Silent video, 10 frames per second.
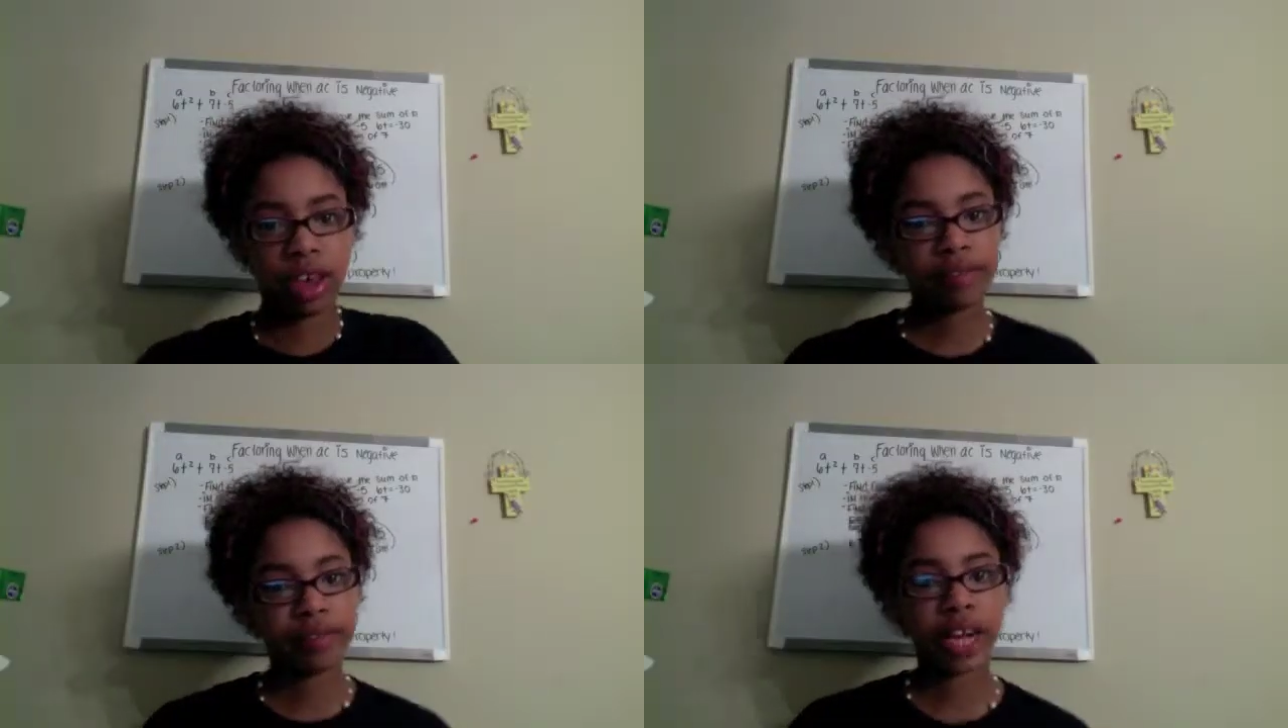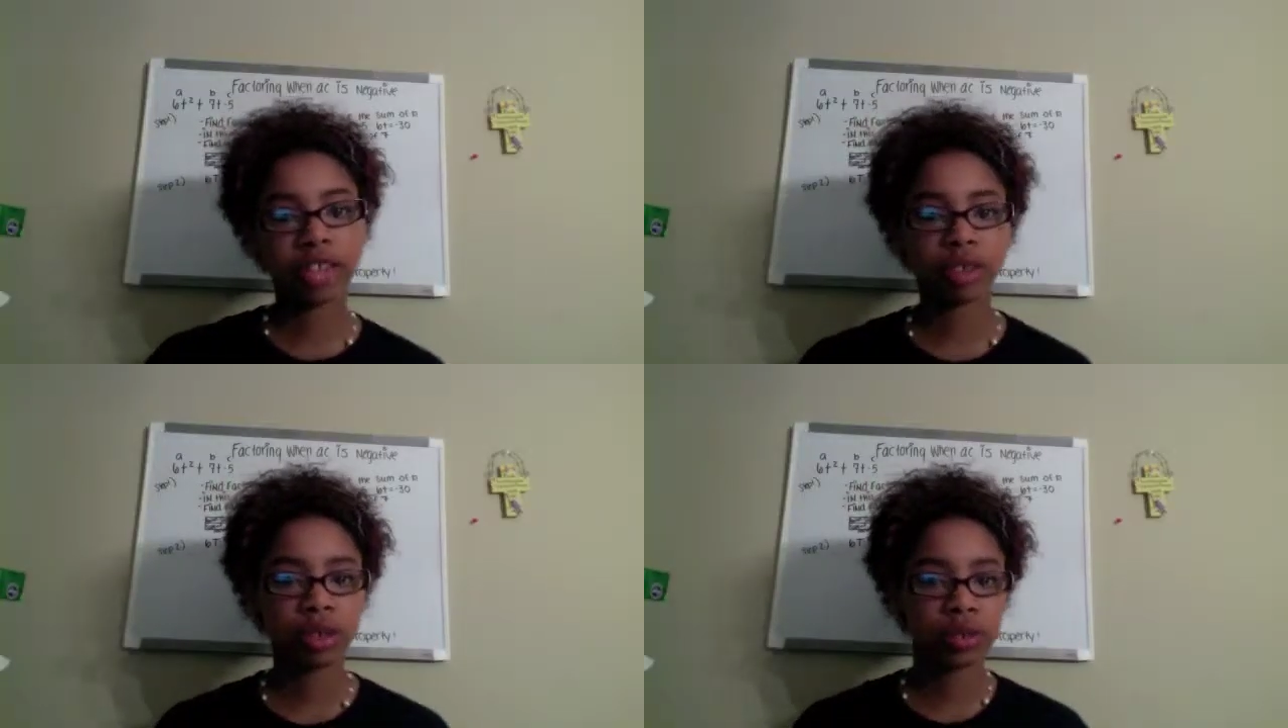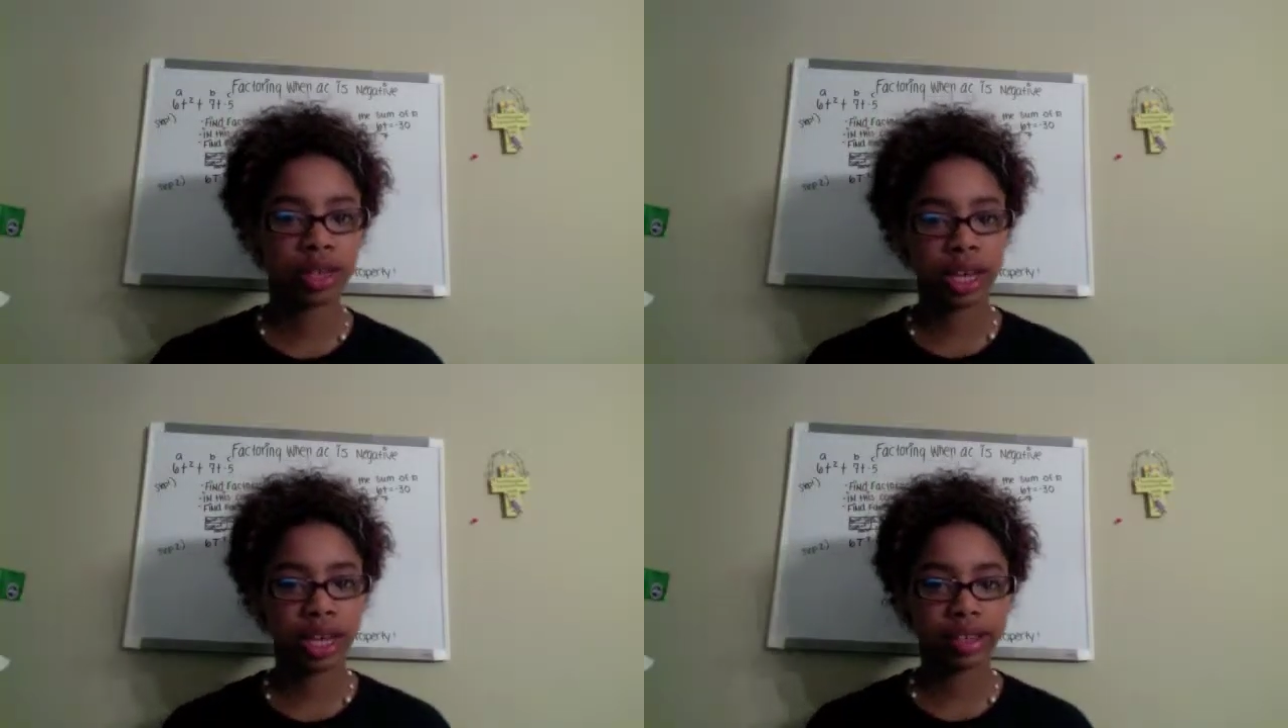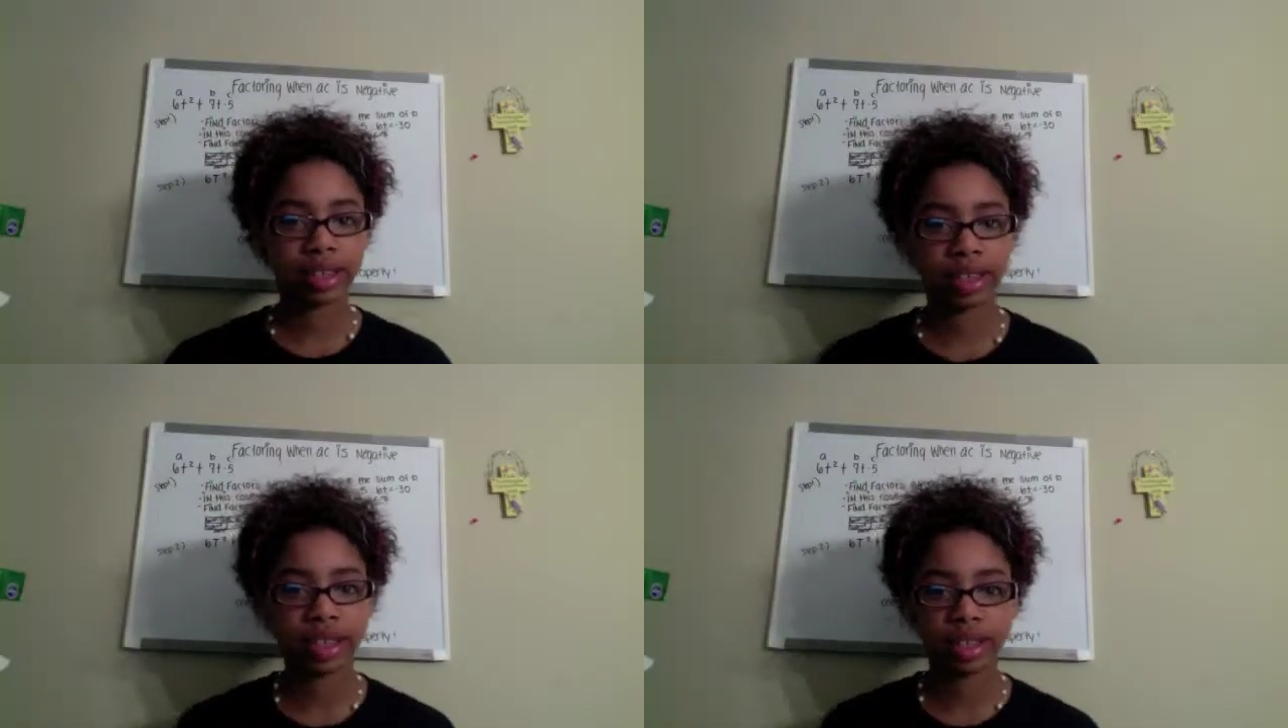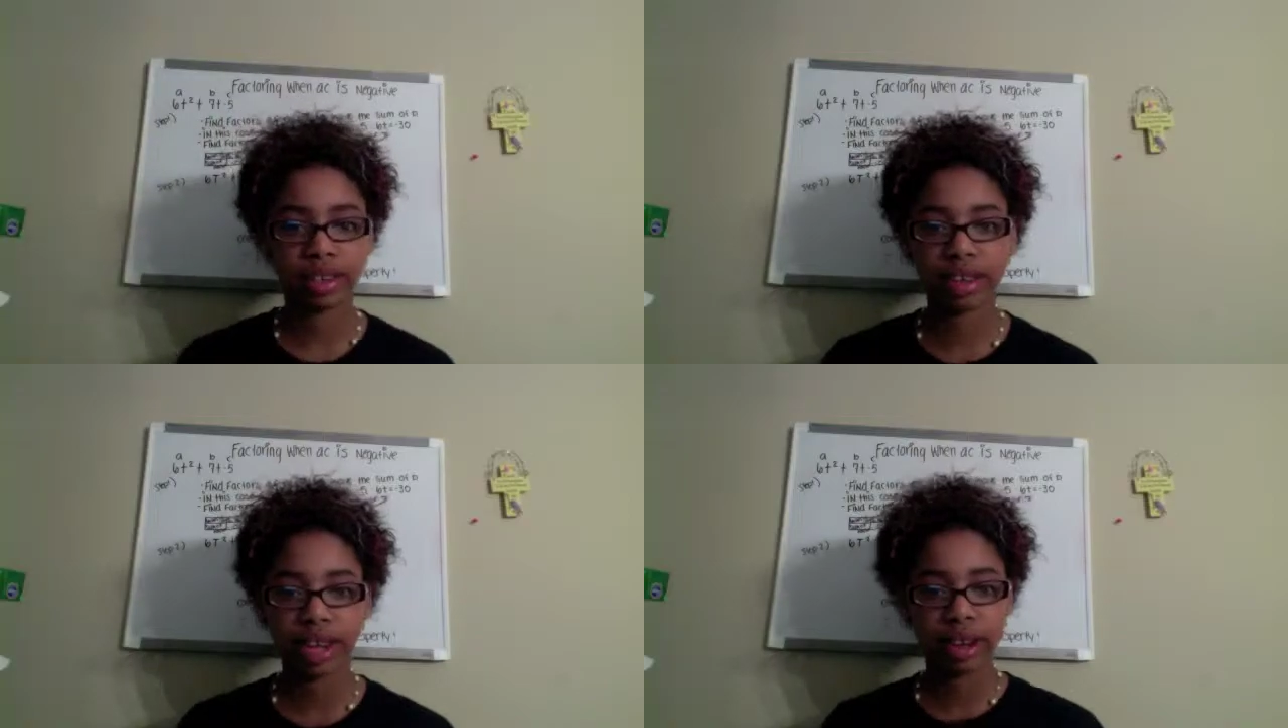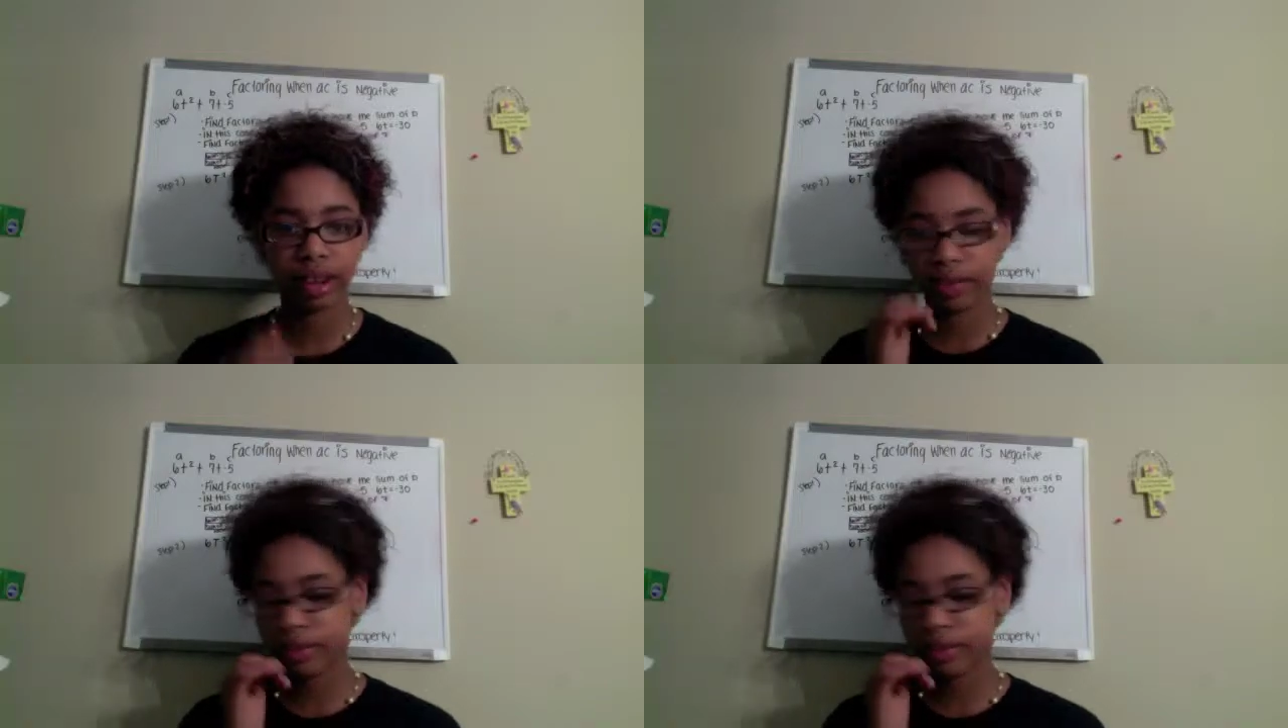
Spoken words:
Factoring when AC is negative.